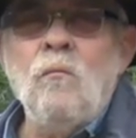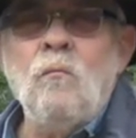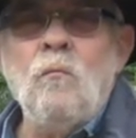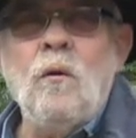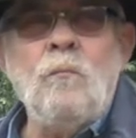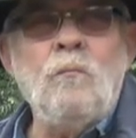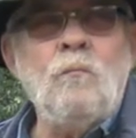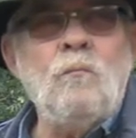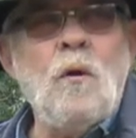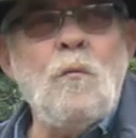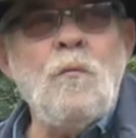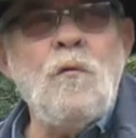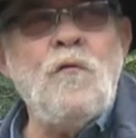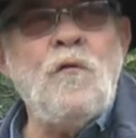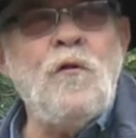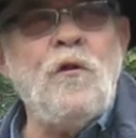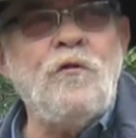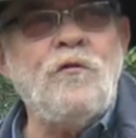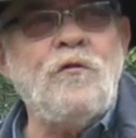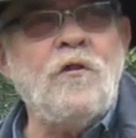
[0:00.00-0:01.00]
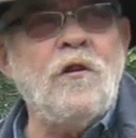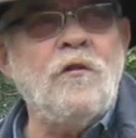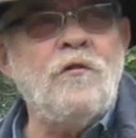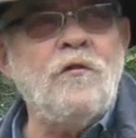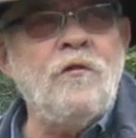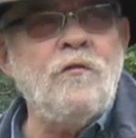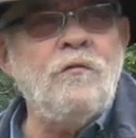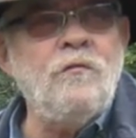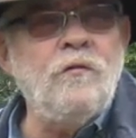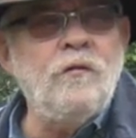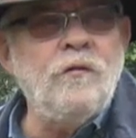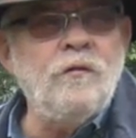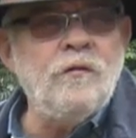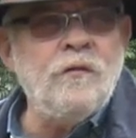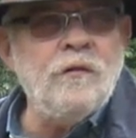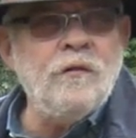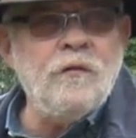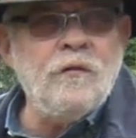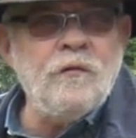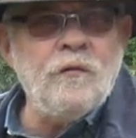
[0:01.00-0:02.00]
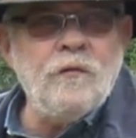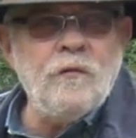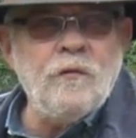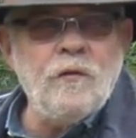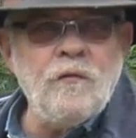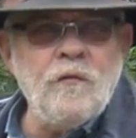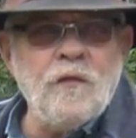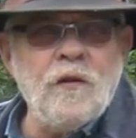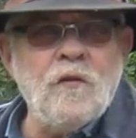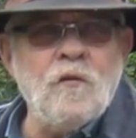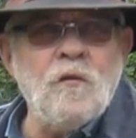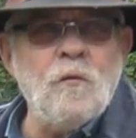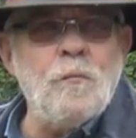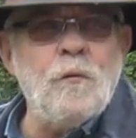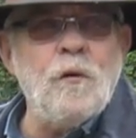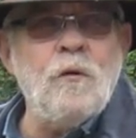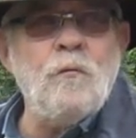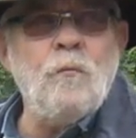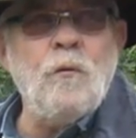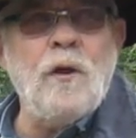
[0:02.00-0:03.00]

When, when, we first started living on the boat,